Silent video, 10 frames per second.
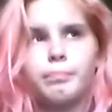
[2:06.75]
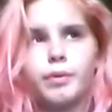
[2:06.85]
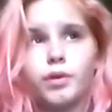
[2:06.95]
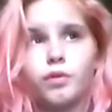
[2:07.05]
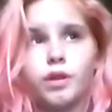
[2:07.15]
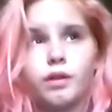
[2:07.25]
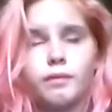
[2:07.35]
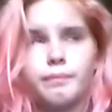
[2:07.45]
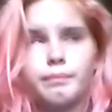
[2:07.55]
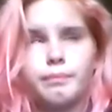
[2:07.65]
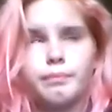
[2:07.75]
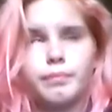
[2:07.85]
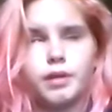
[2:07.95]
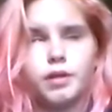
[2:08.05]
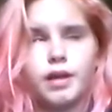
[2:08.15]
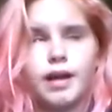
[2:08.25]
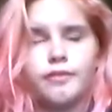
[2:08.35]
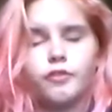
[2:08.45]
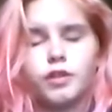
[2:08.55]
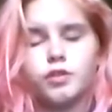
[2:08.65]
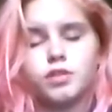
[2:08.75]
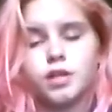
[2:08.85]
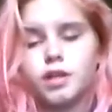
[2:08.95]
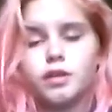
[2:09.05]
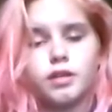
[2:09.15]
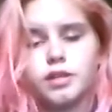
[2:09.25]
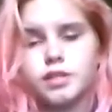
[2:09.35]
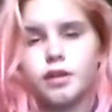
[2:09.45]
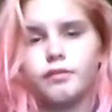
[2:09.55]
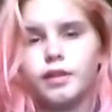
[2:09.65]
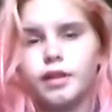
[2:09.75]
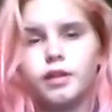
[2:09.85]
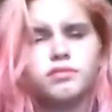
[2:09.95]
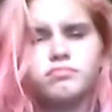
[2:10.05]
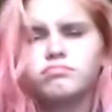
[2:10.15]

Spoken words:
but you laugh when you say kill yourself. Like,